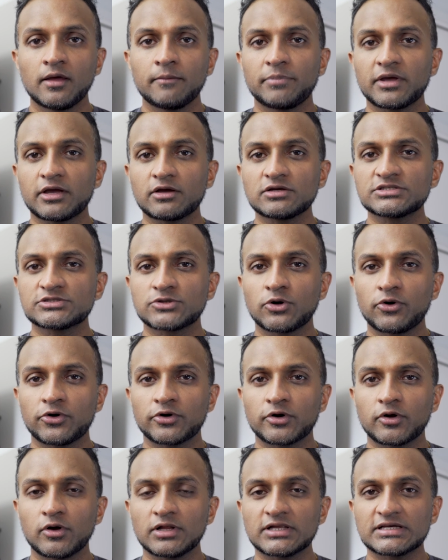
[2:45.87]
Because
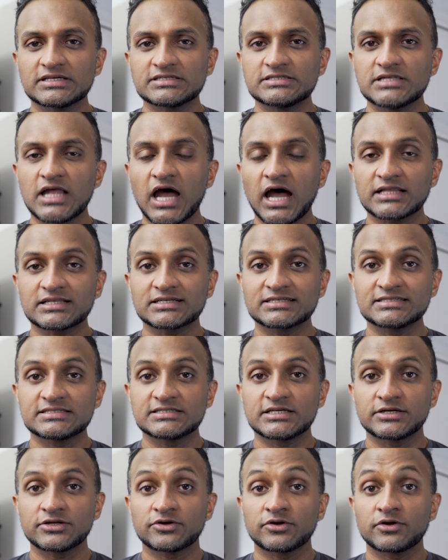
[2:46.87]
Toradol is not
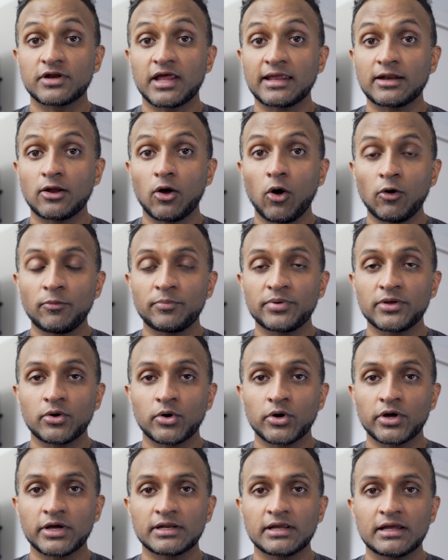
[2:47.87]
considered an
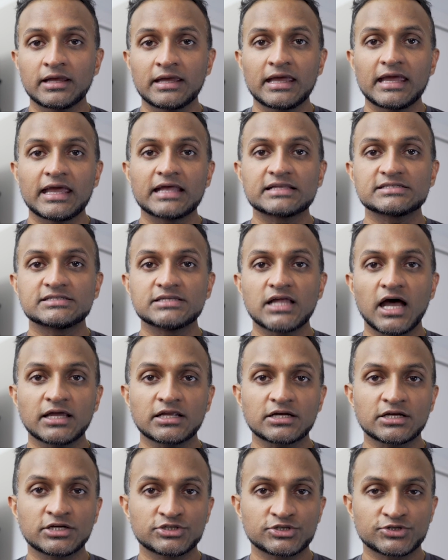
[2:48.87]
opioid, it's not
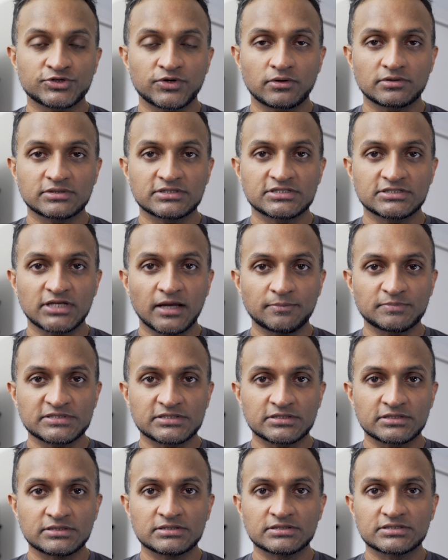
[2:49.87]
a controlled
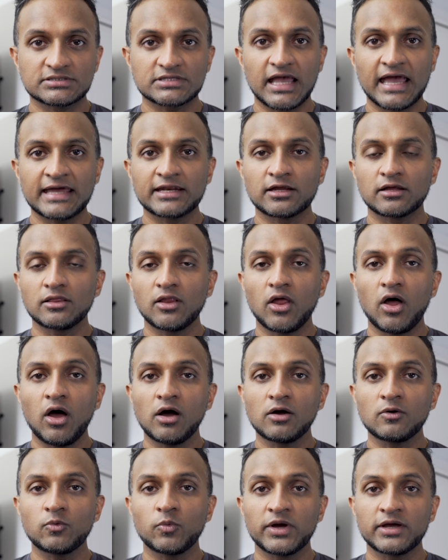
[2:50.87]
substance, and
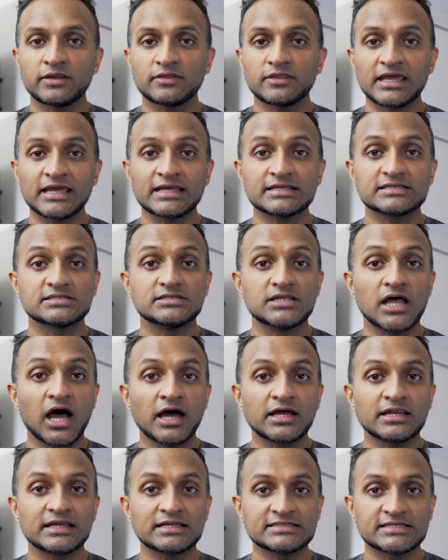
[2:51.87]
along with its
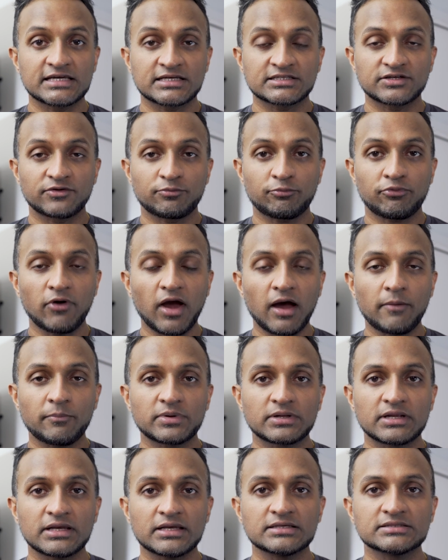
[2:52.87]
non-addictive
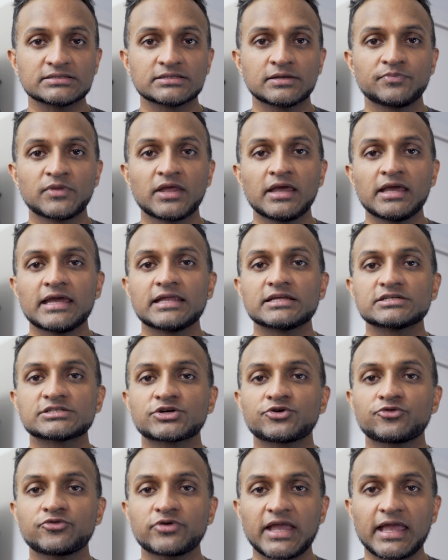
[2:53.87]
properties, it has
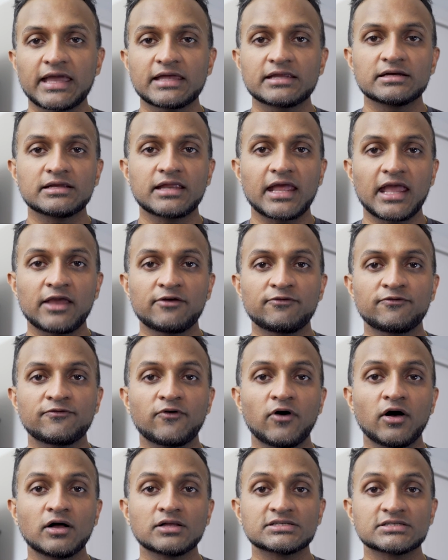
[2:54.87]
created a
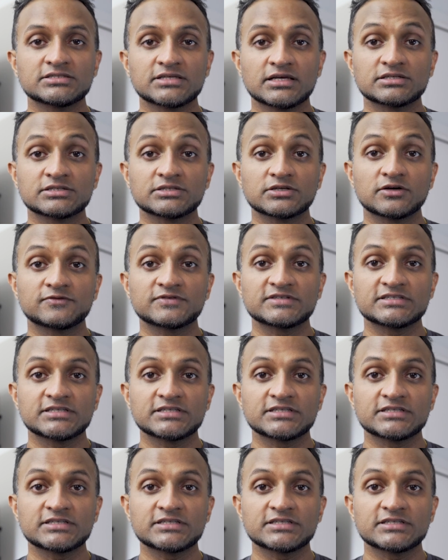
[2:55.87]
false sense of